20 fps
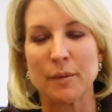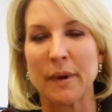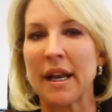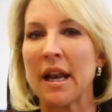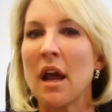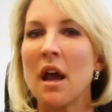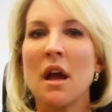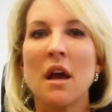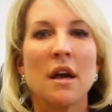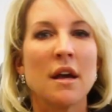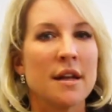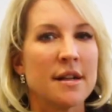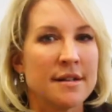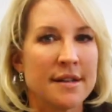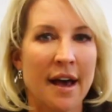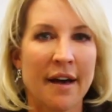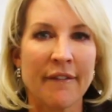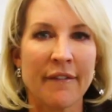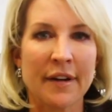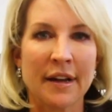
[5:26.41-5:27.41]
But
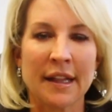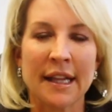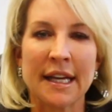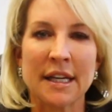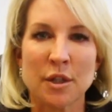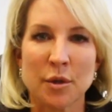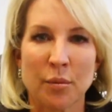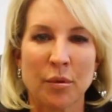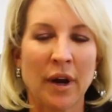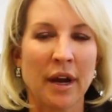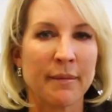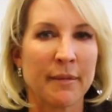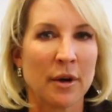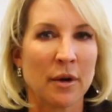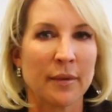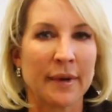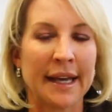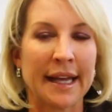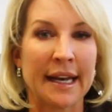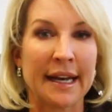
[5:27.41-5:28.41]
definitely as a
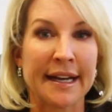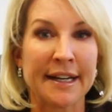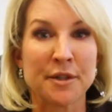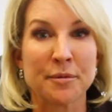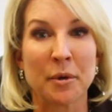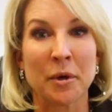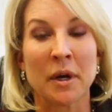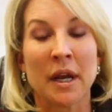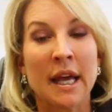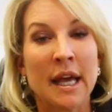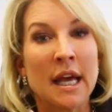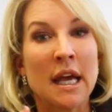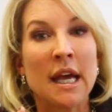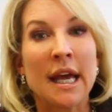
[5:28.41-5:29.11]
primary, we get an expert.